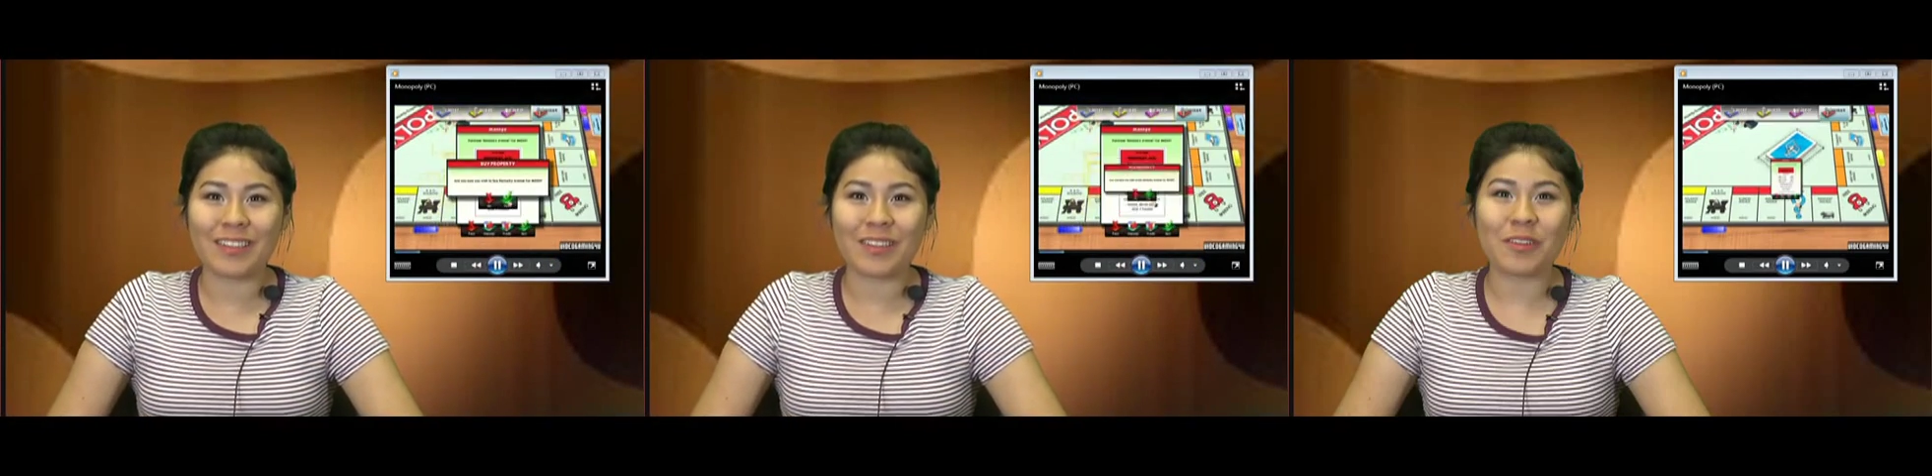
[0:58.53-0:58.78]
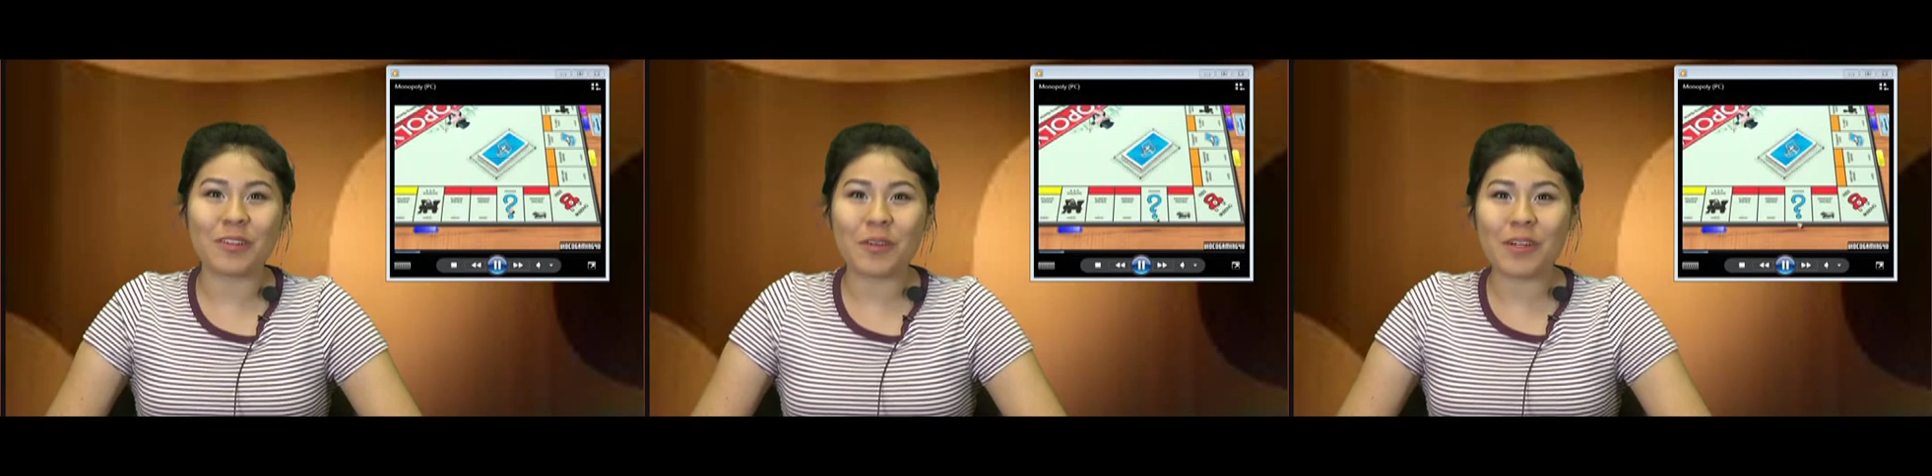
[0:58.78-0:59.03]

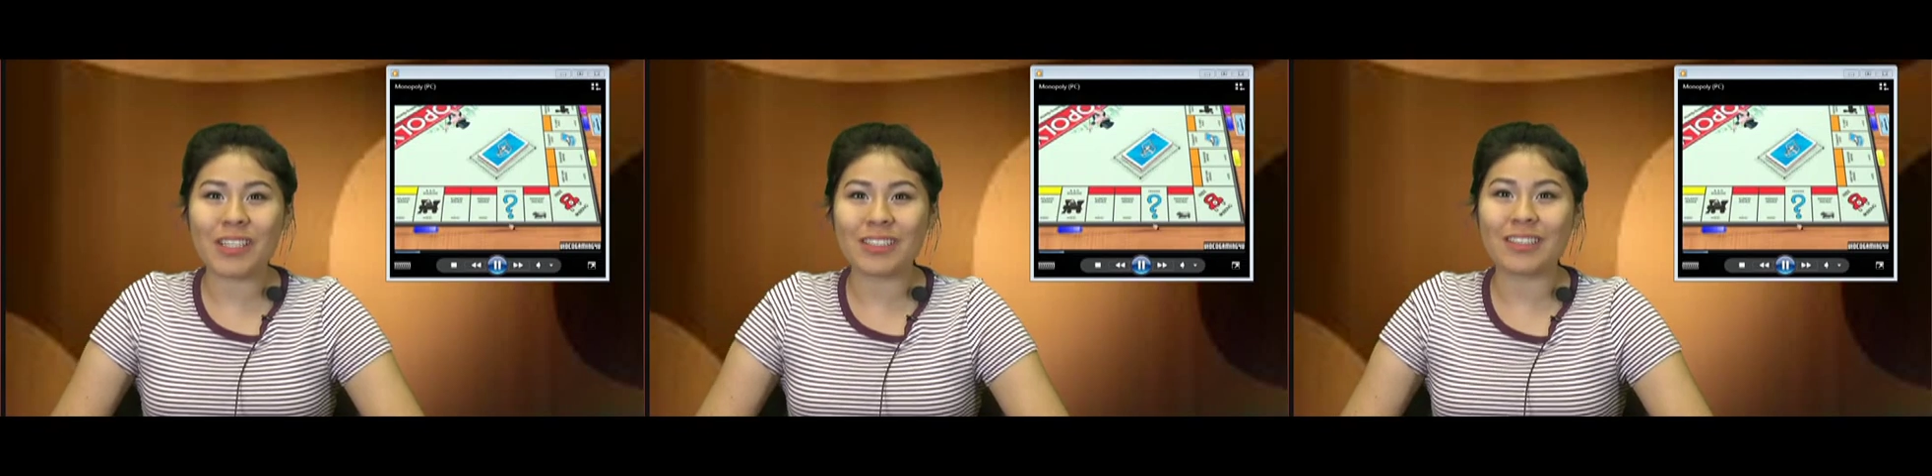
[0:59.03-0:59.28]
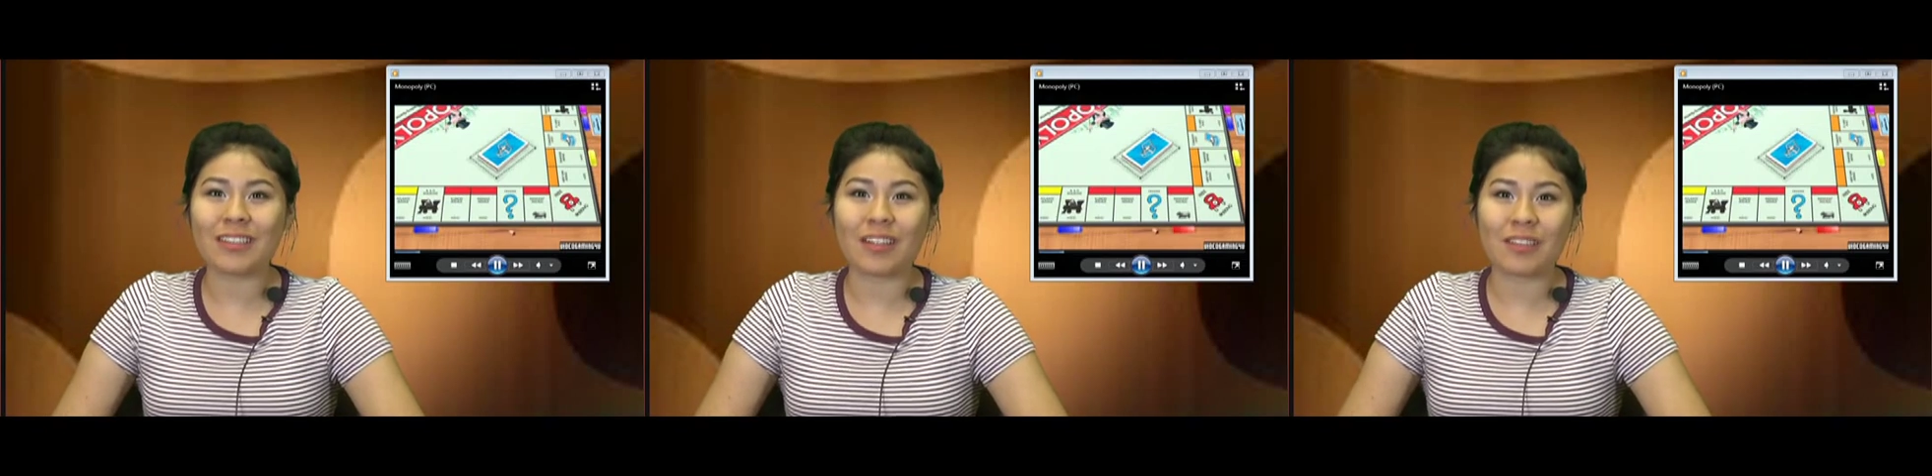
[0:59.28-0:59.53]
You are
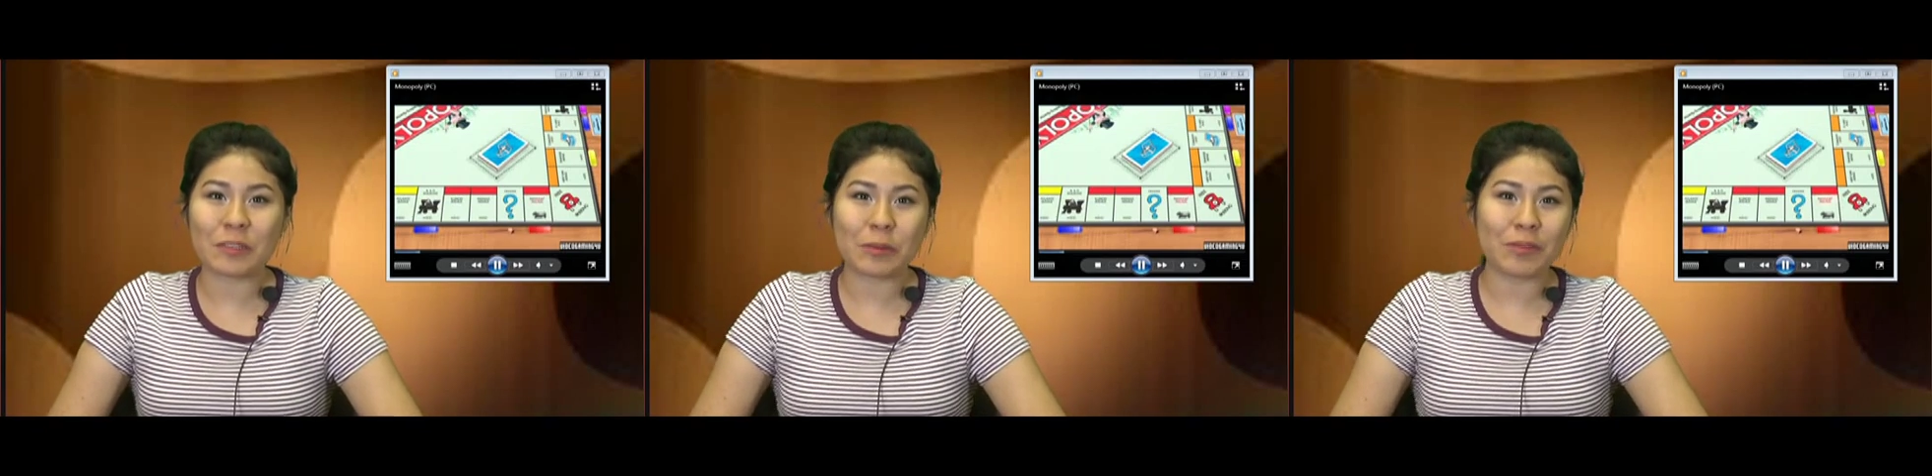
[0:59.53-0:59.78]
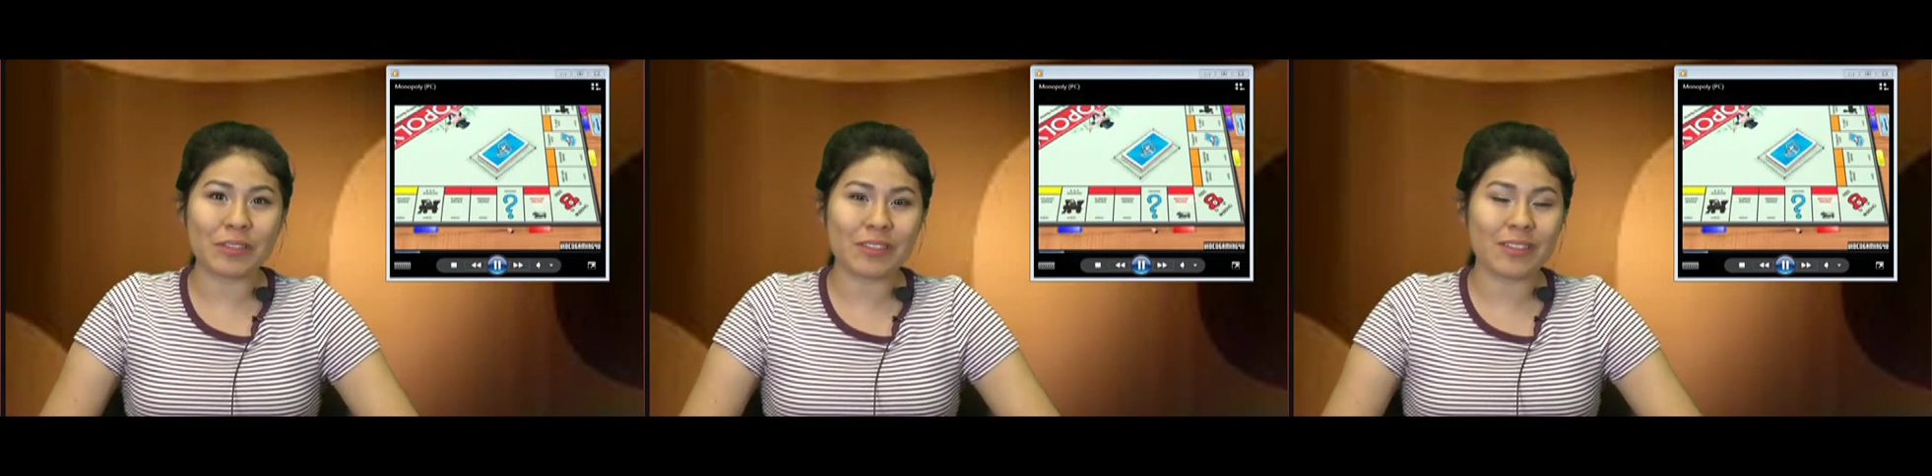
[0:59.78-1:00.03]
watching the
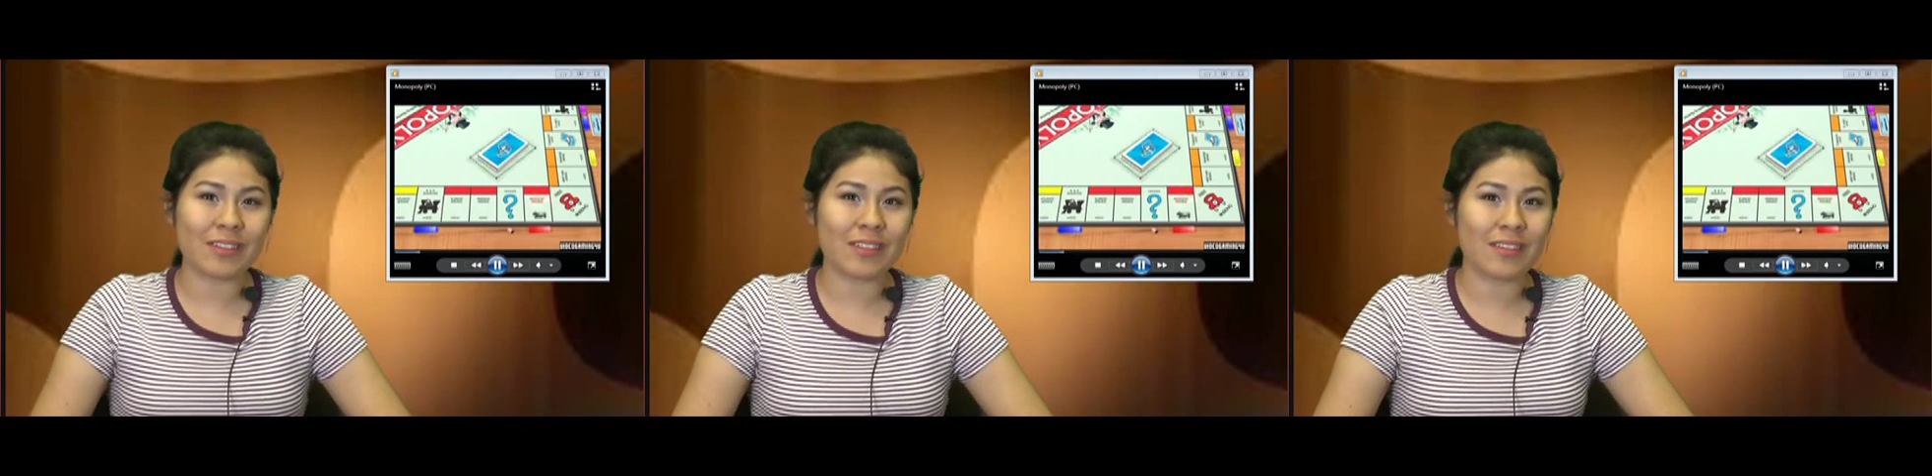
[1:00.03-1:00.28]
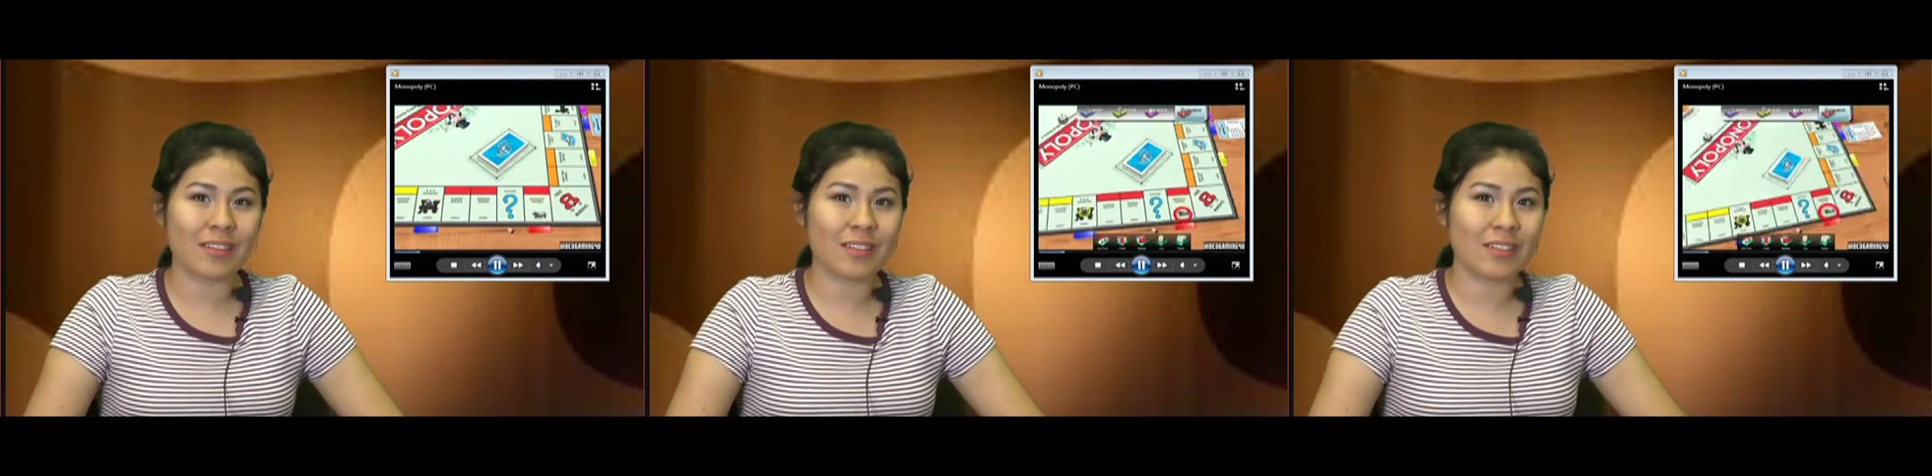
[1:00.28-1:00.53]
October
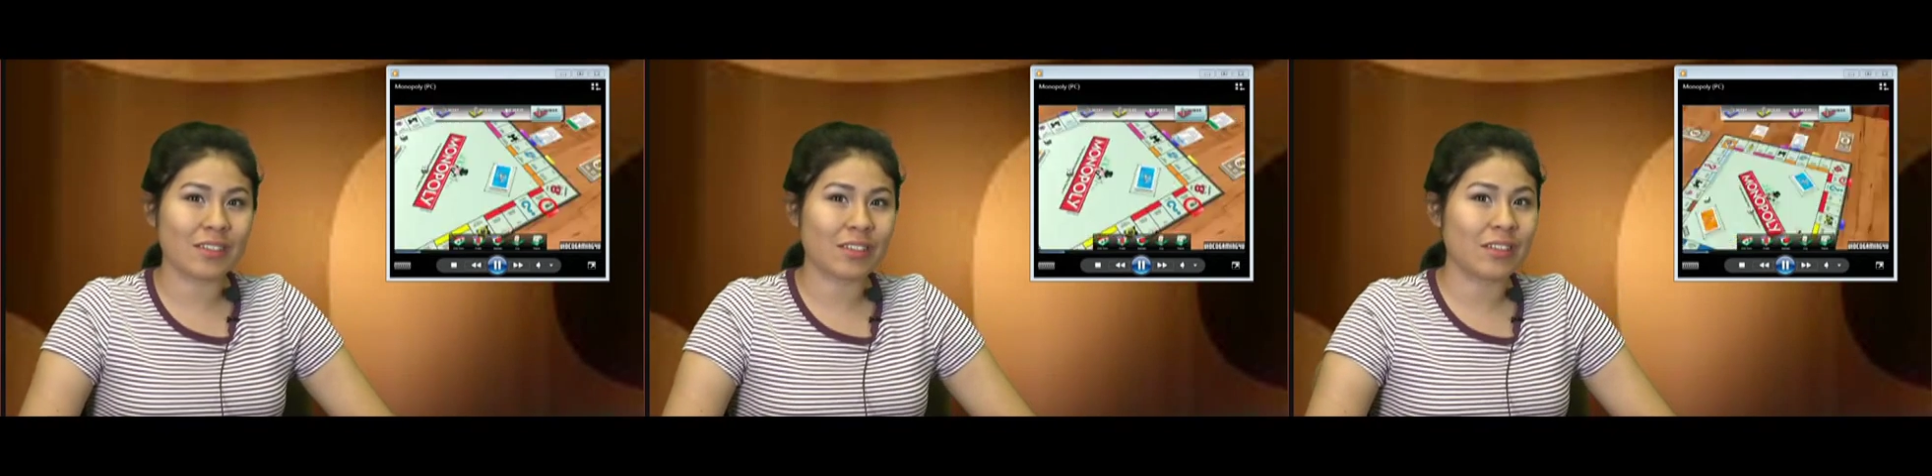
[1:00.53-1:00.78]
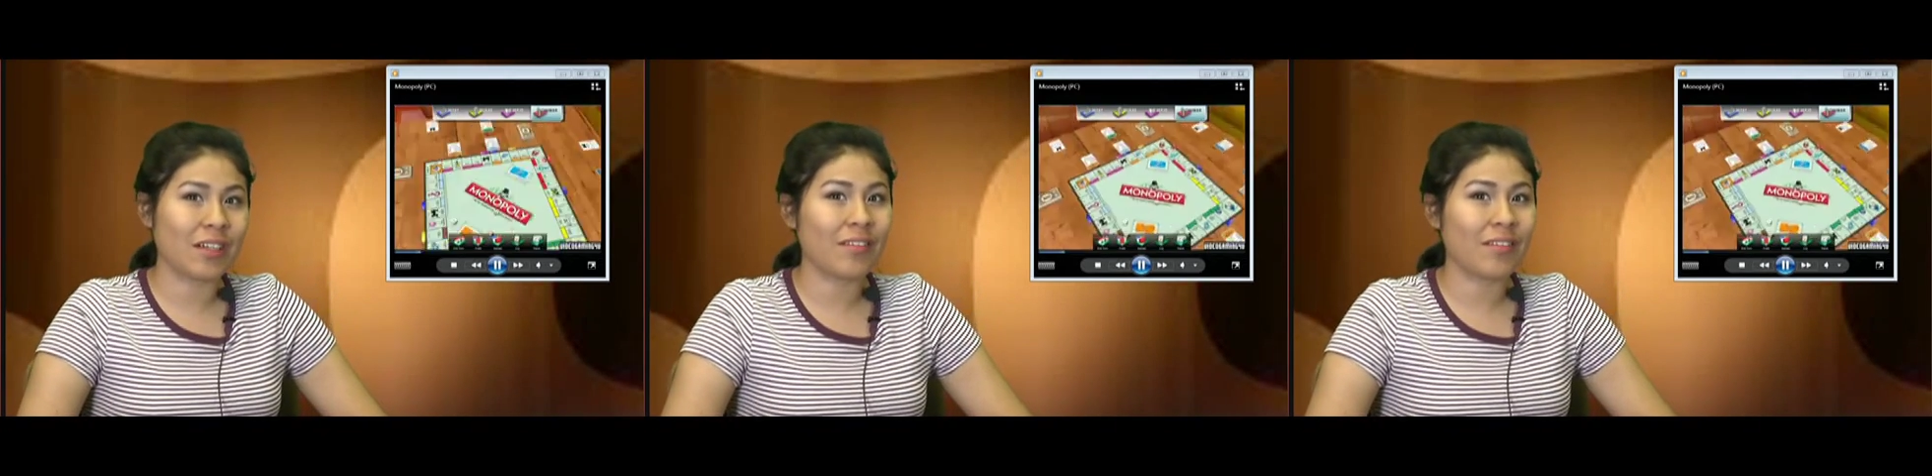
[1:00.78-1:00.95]
13th edition